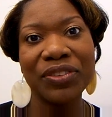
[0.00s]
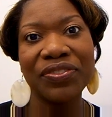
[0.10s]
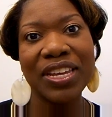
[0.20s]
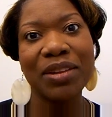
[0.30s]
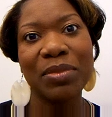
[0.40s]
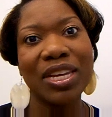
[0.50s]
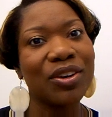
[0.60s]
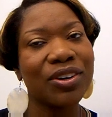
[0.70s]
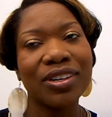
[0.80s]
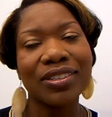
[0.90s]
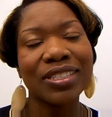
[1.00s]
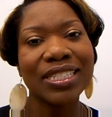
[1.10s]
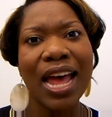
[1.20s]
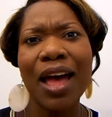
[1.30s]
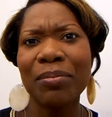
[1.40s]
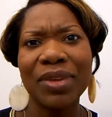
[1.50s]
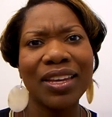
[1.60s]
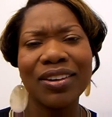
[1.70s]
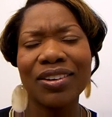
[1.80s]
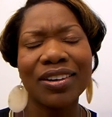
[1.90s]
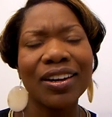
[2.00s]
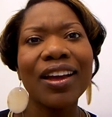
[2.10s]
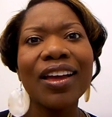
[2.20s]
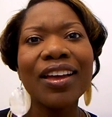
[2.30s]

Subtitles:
defeat me or stop me or